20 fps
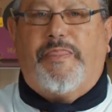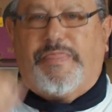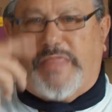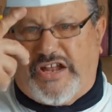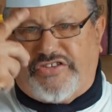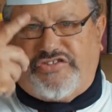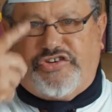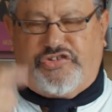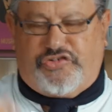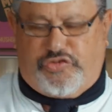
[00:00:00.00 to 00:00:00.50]

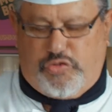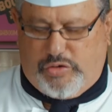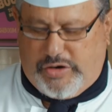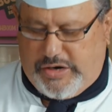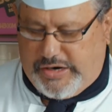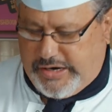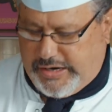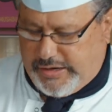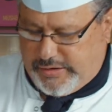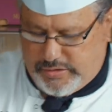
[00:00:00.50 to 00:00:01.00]
That's your
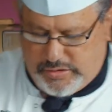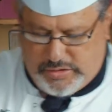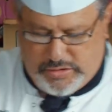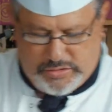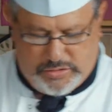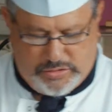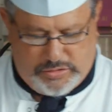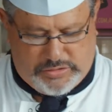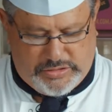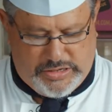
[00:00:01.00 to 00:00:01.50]
sugar hit,
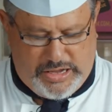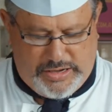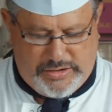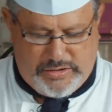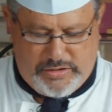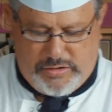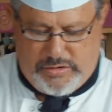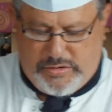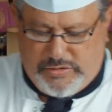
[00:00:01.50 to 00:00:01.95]
okay?